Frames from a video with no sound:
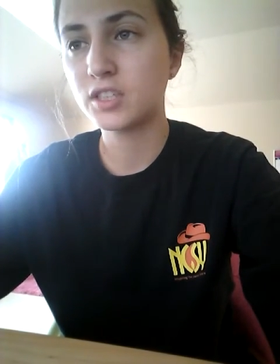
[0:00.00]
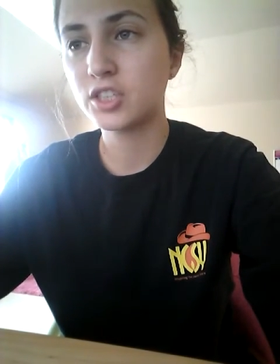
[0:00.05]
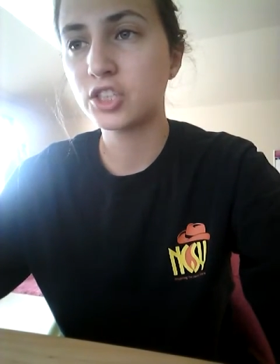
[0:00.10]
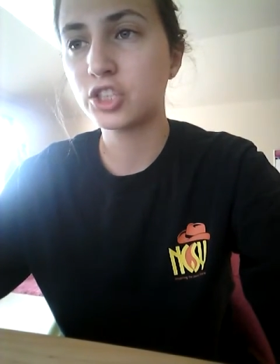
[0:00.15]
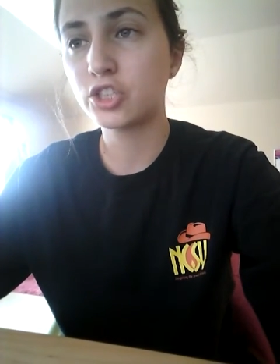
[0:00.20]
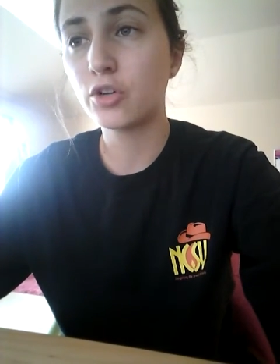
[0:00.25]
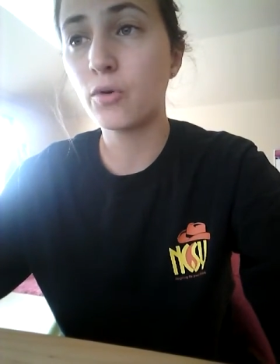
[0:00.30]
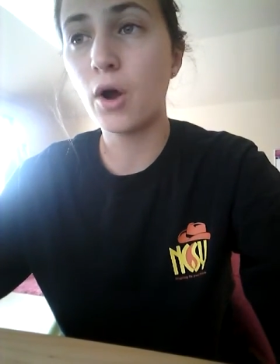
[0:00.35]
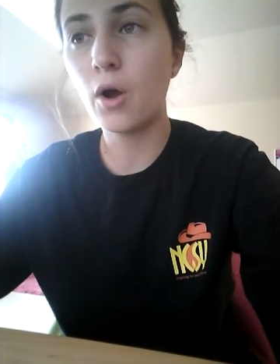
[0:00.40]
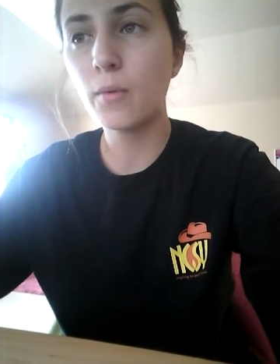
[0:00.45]

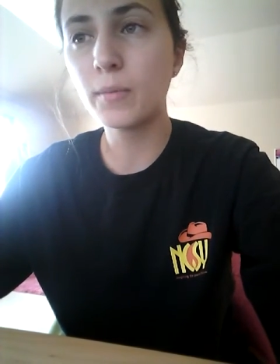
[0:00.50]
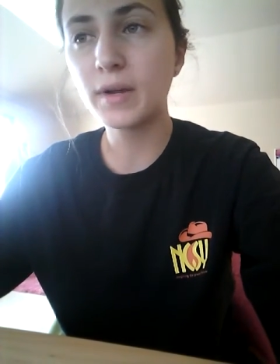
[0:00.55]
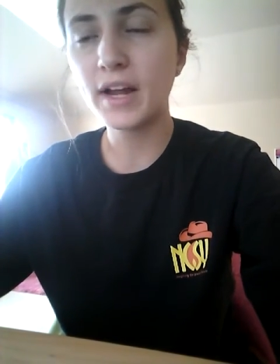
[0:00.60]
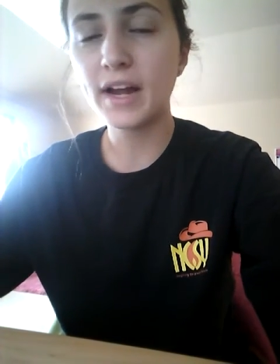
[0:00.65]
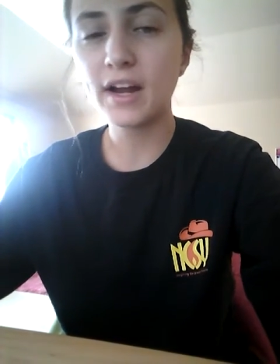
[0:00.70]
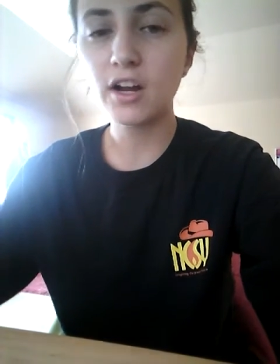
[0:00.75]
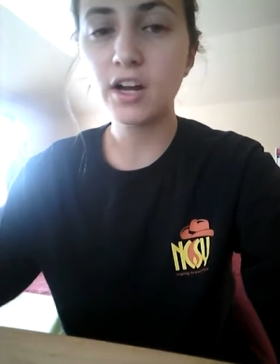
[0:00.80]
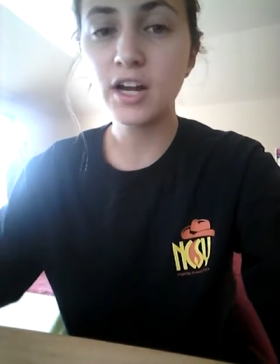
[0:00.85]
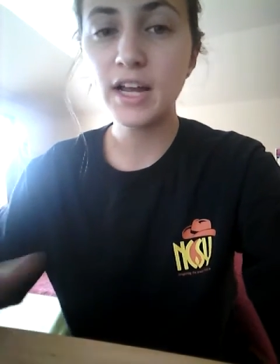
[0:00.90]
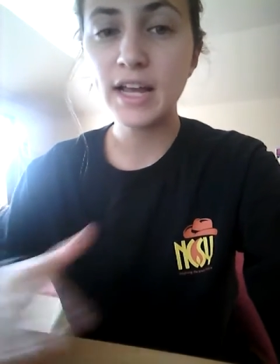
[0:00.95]
So home
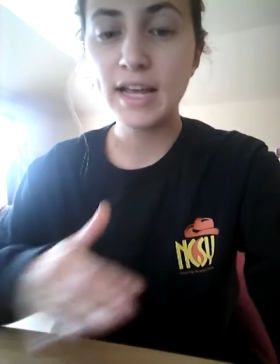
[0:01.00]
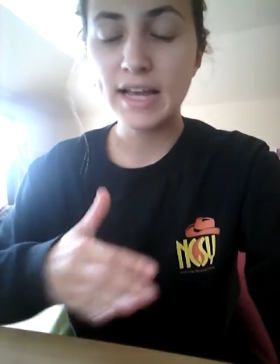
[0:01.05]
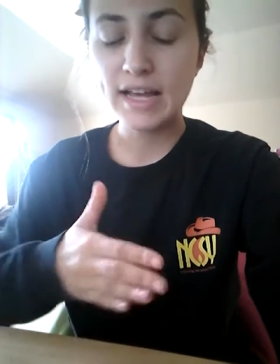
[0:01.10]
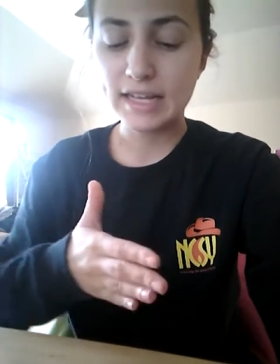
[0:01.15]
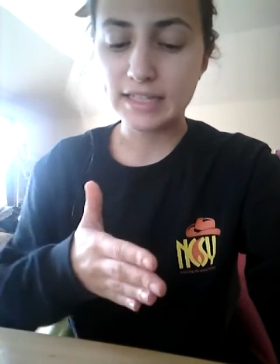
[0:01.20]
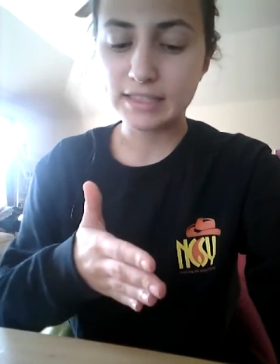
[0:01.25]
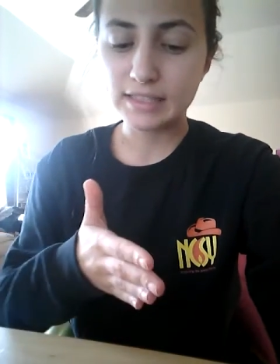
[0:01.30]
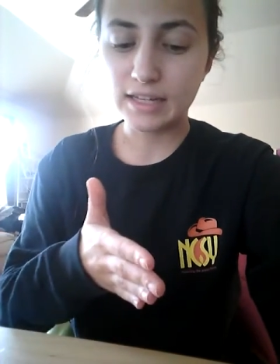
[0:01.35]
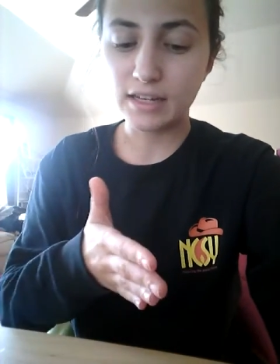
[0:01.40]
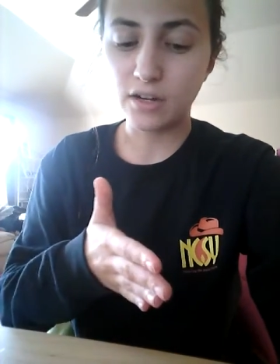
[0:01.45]
care
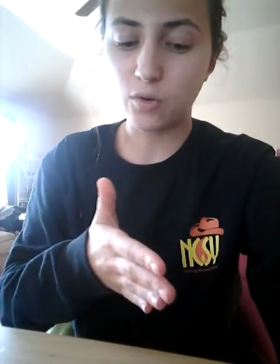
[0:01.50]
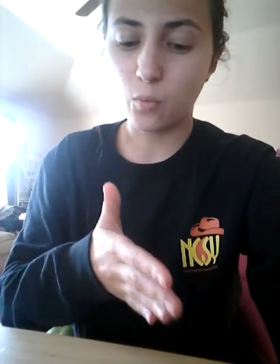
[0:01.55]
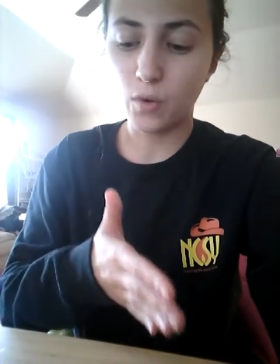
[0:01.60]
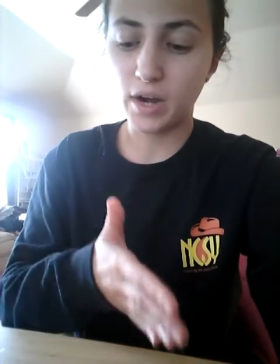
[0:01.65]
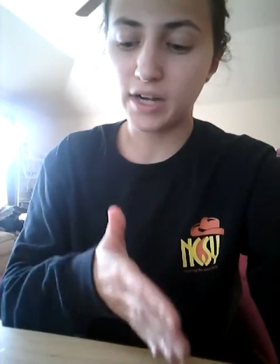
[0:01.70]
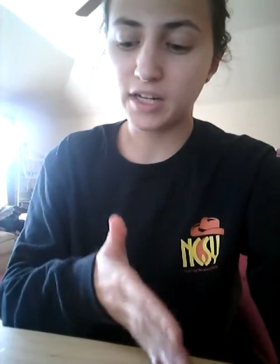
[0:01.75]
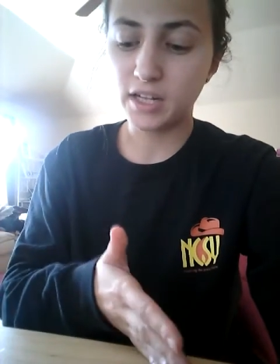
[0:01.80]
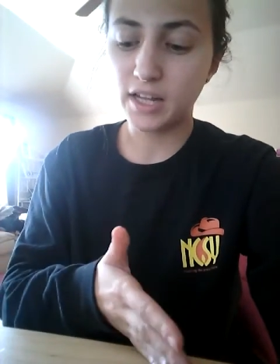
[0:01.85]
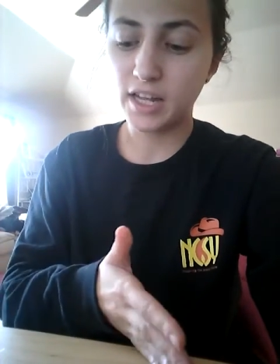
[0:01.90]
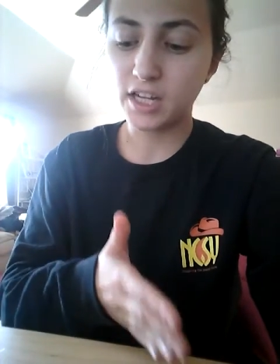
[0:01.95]
is like
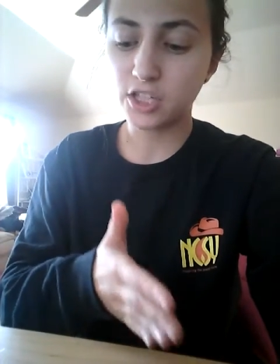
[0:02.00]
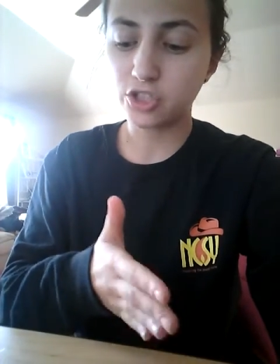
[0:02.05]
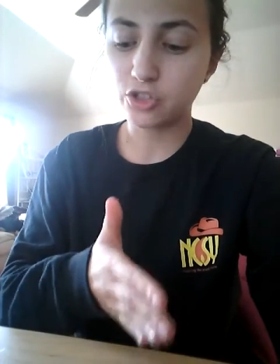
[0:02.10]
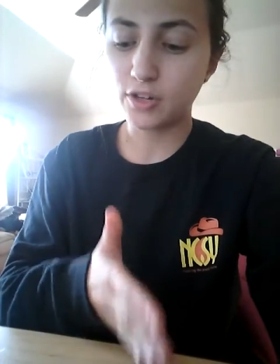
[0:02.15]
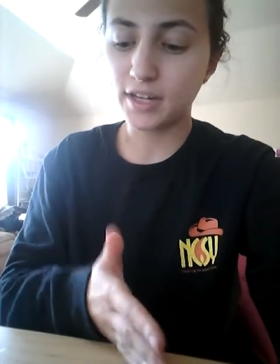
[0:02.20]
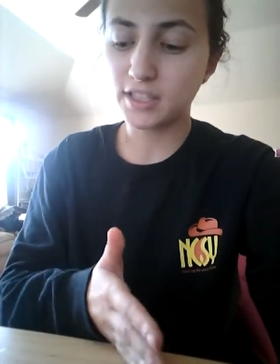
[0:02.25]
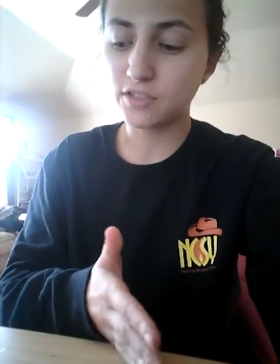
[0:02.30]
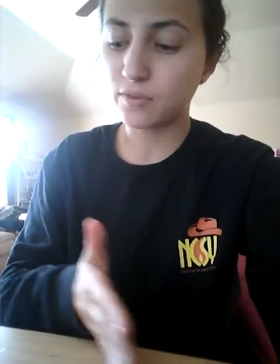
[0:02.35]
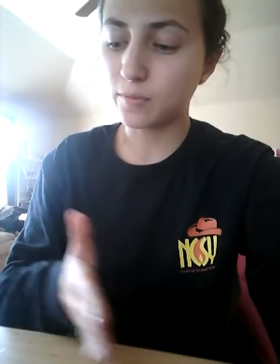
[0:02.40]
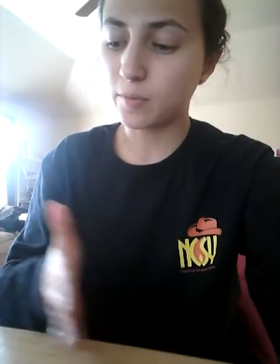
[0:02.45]
when they get
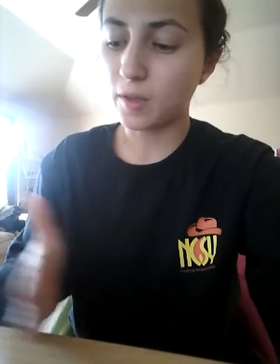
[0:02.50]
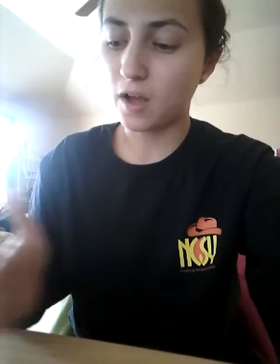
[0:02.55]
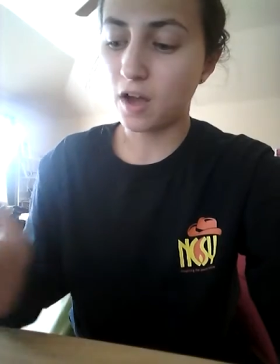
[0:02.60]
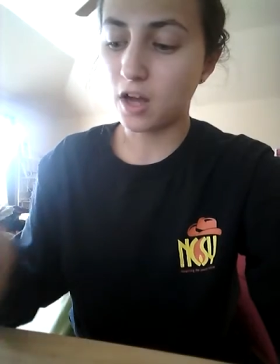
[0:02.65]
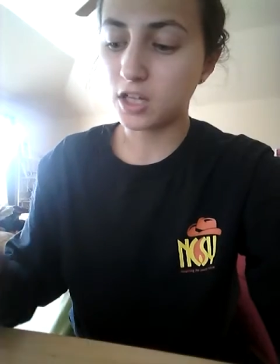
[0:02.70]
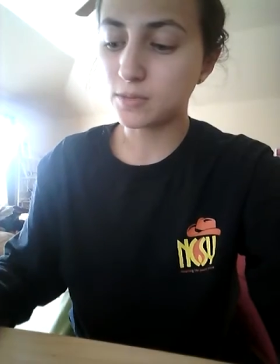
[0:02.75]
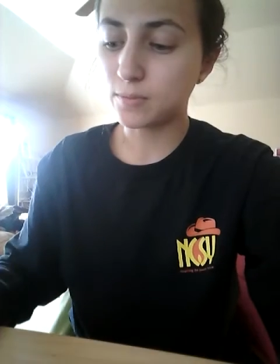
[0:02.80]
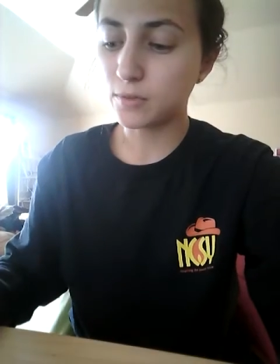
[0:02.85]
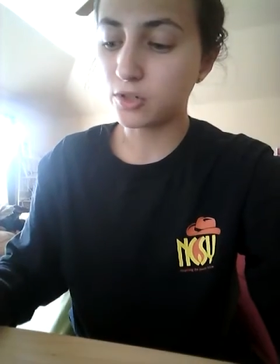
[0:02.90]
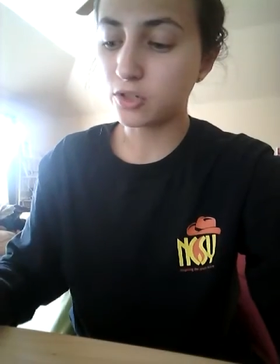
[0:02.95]
transferred from the
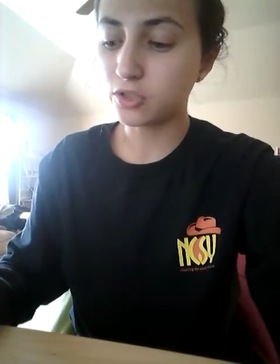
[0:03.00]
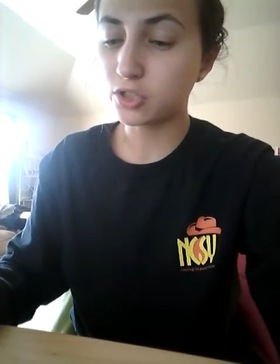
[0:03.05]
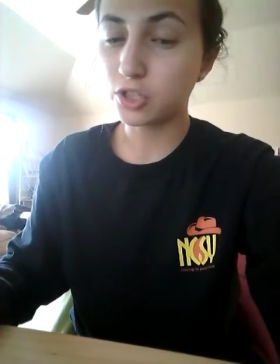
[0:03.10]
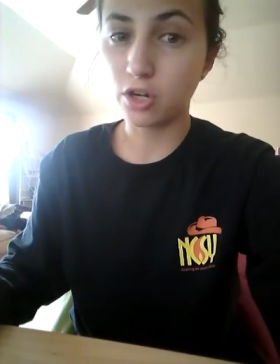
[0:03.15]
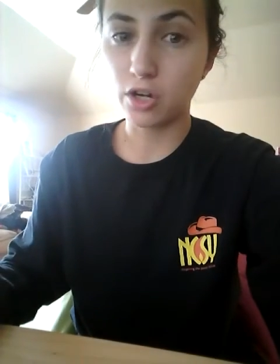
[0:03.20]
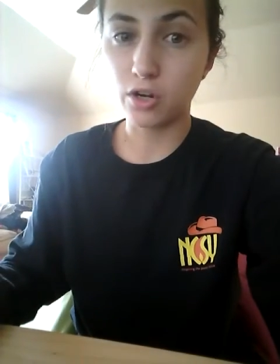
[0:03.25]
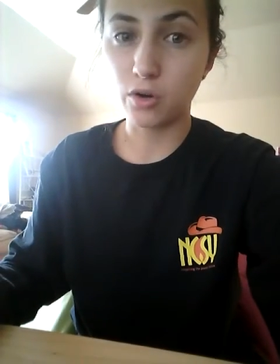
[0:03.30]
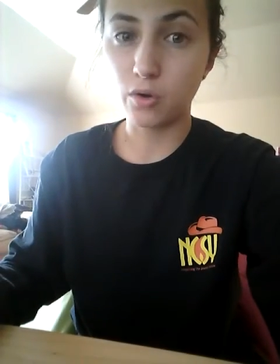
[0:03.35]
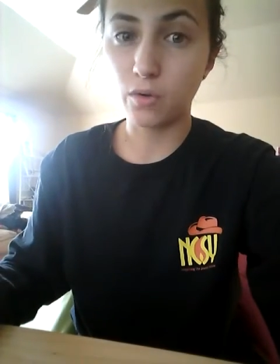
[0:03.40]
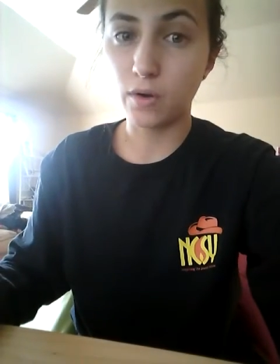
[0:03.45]
hospital
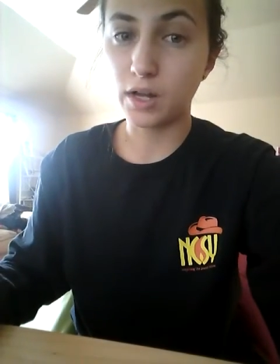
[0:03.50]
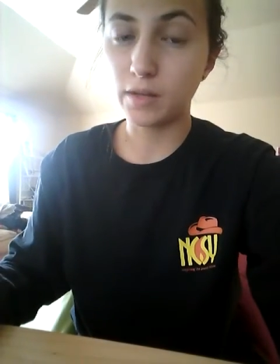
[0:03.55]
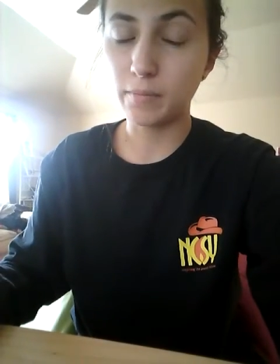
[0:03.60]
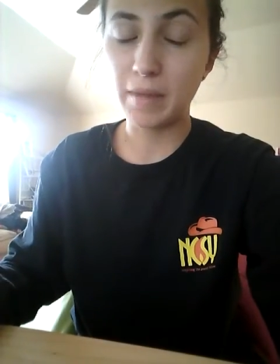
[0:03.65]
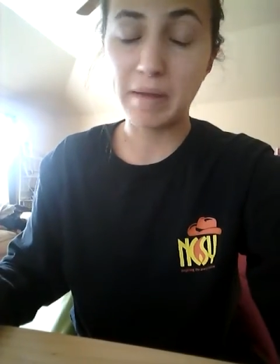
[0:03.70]
to